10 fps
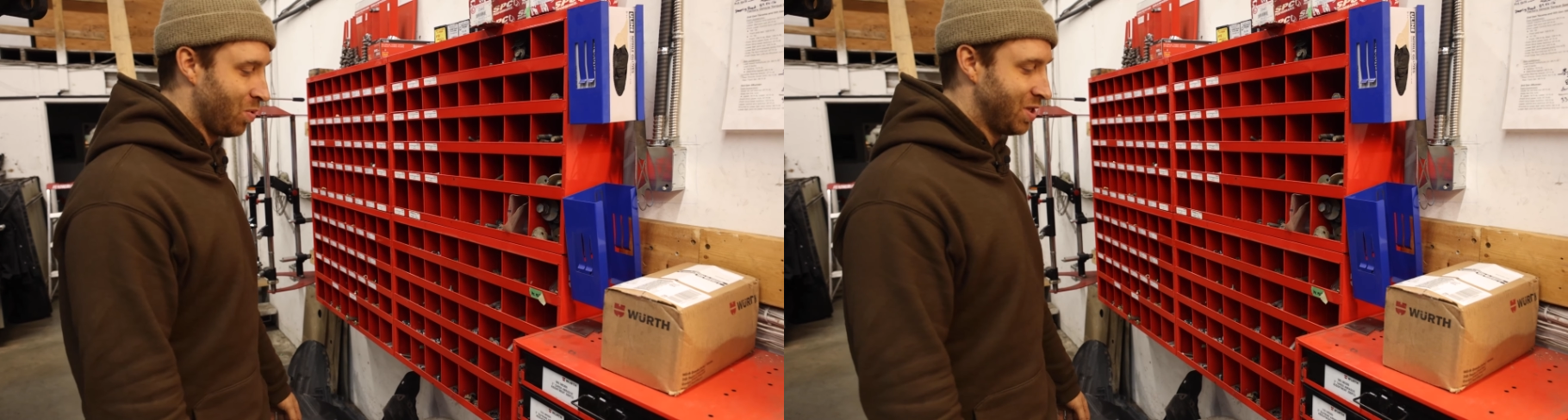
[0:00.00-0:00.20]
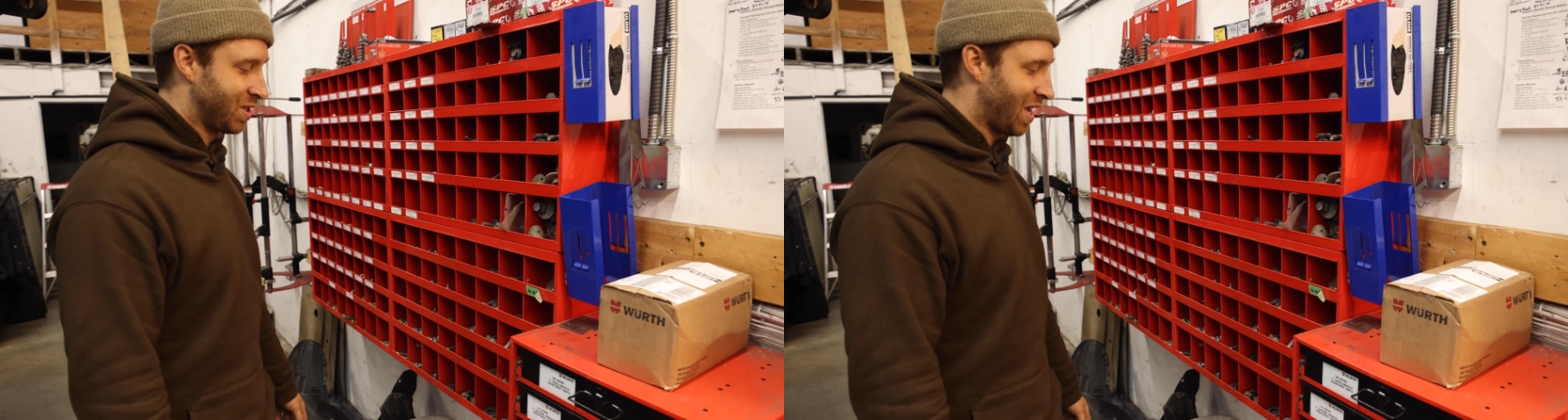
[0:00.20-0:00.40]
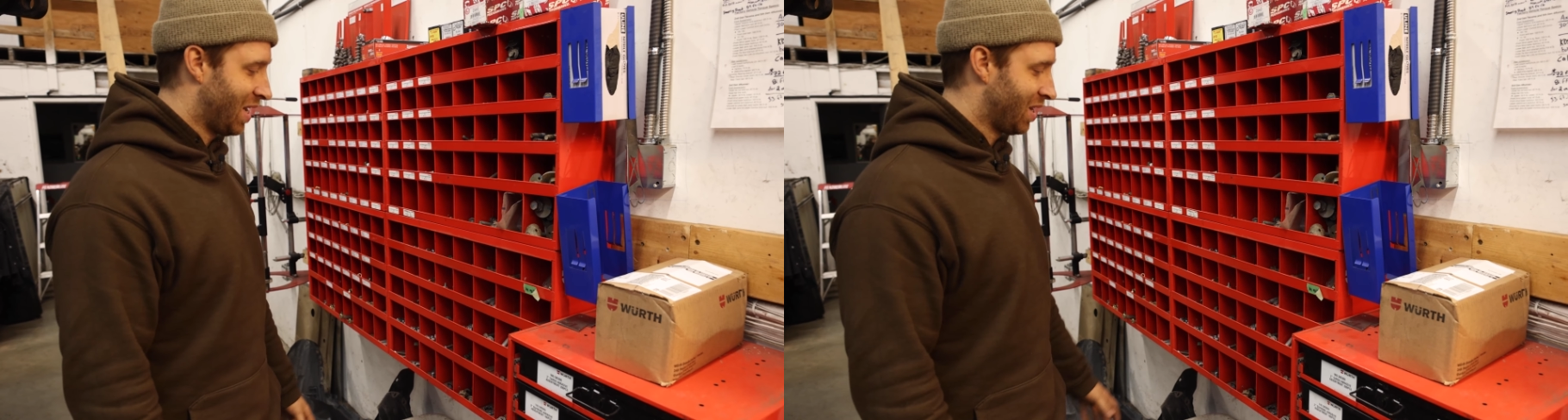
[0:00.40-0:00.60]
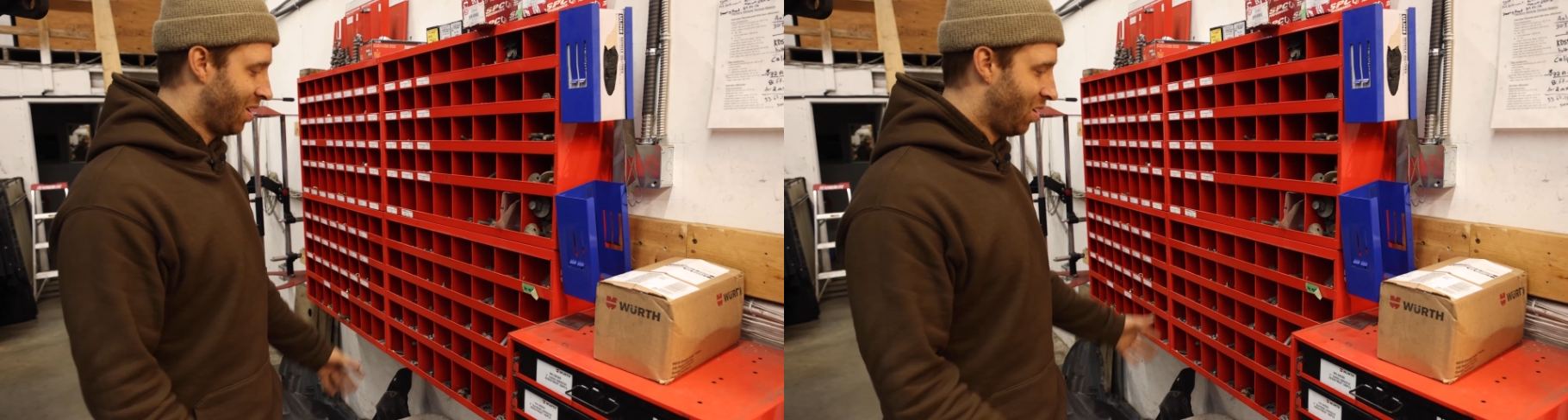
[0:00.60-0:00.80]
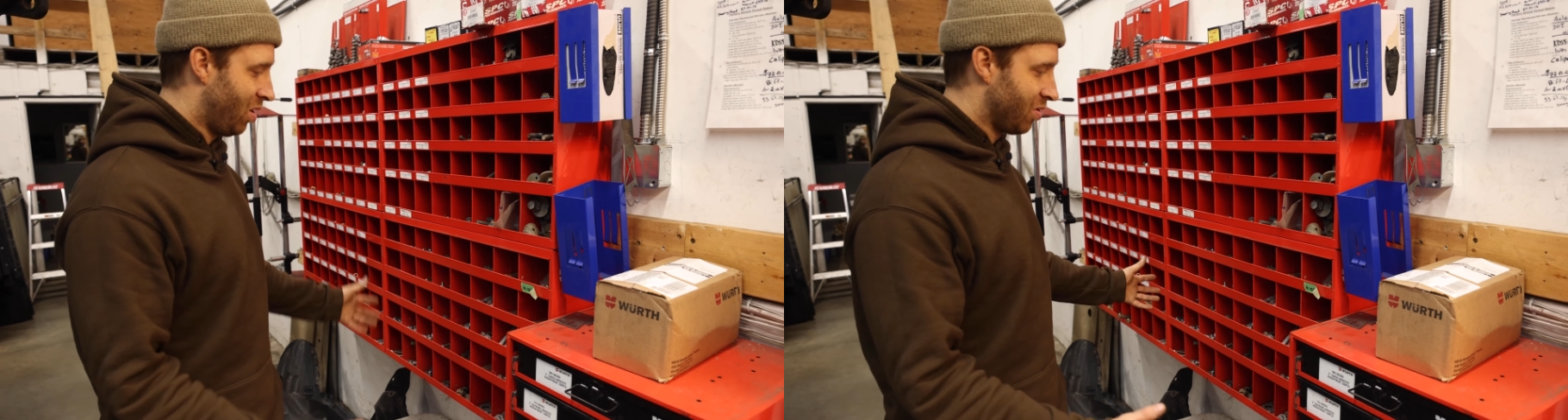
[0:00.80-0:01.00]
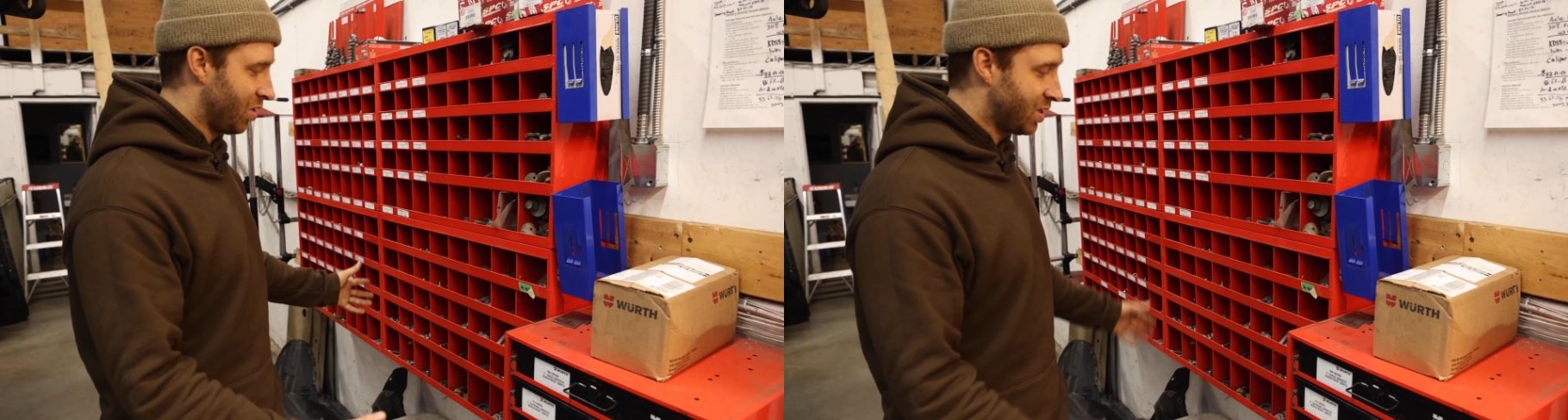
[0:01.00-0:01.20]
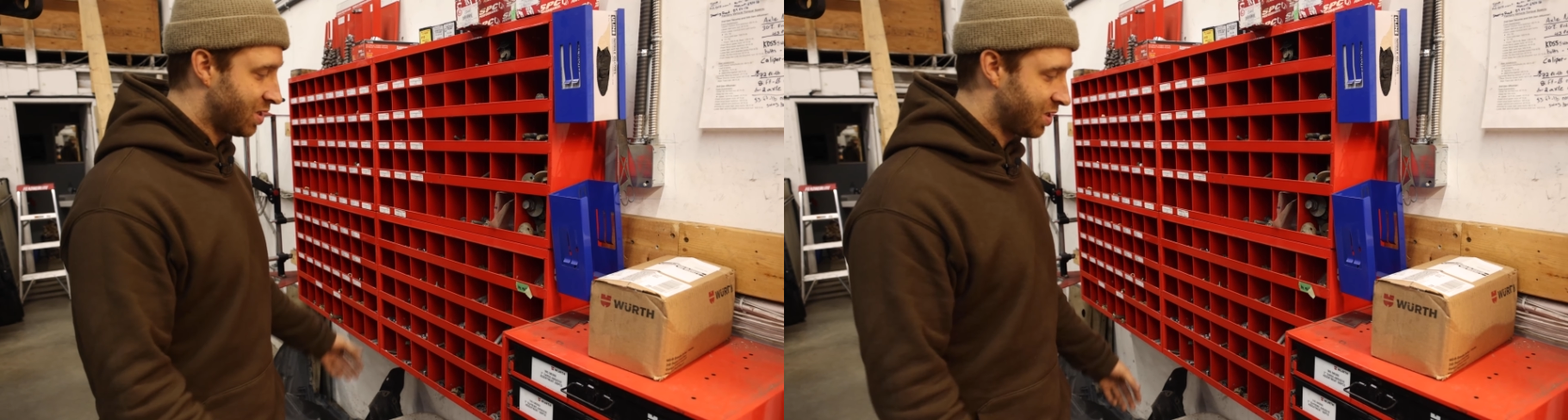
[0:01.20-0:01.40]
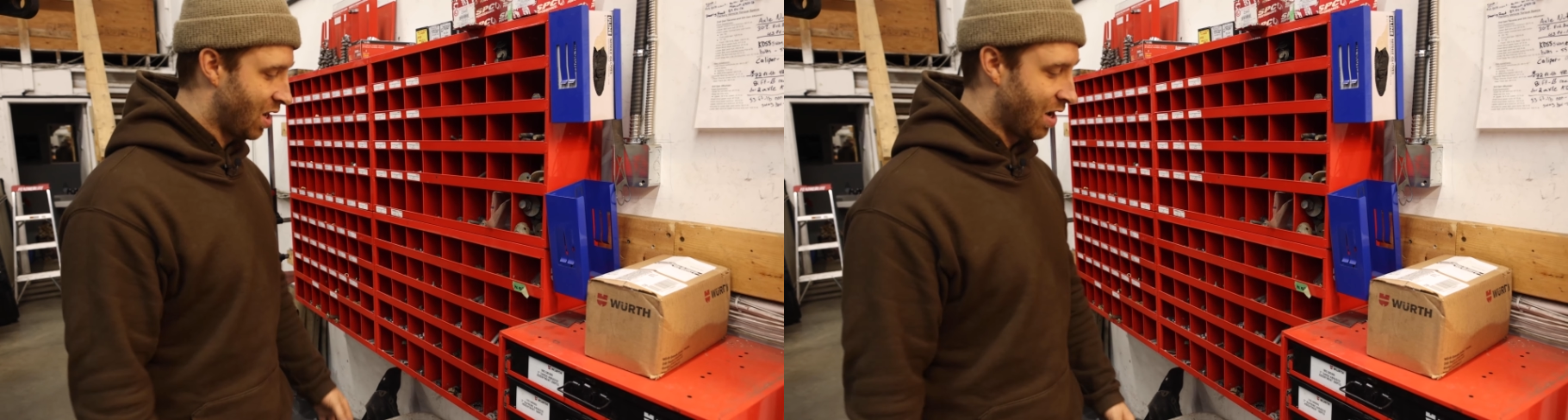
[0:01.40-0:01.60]
was getting all this
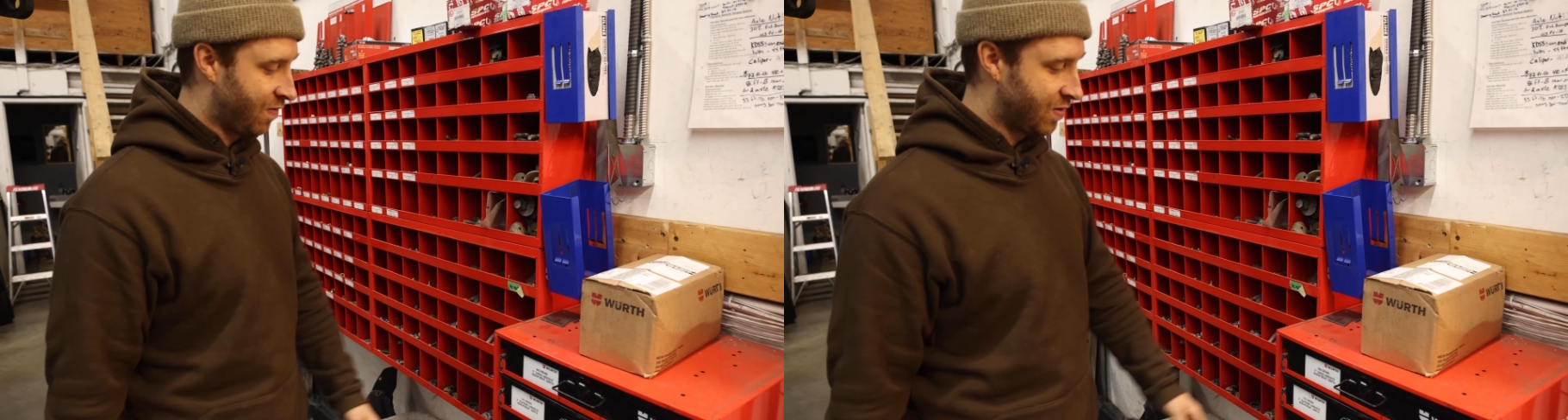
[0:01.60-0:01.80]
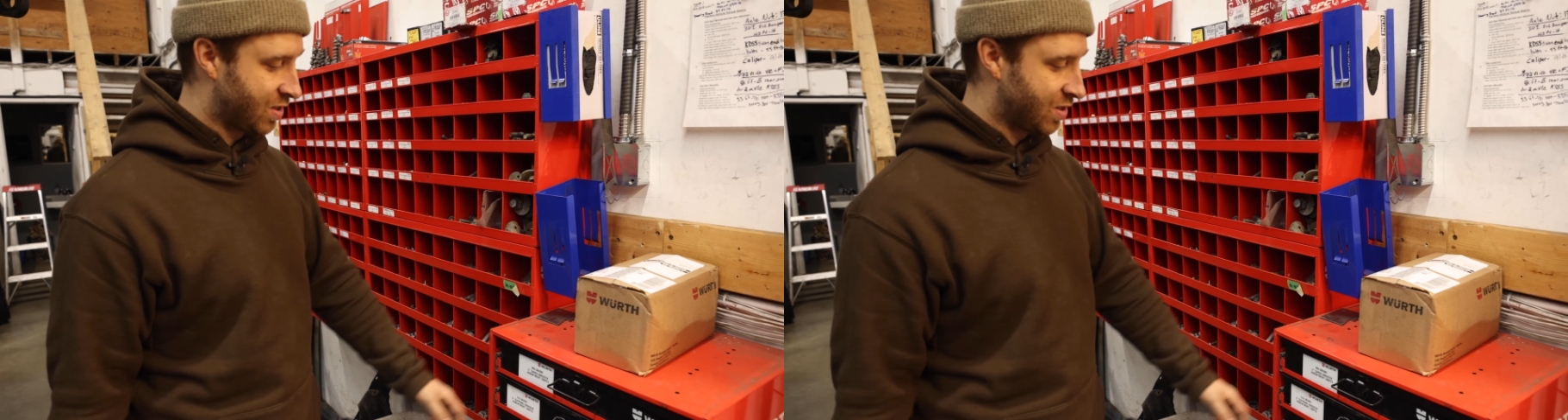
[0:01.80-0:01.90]
stuff.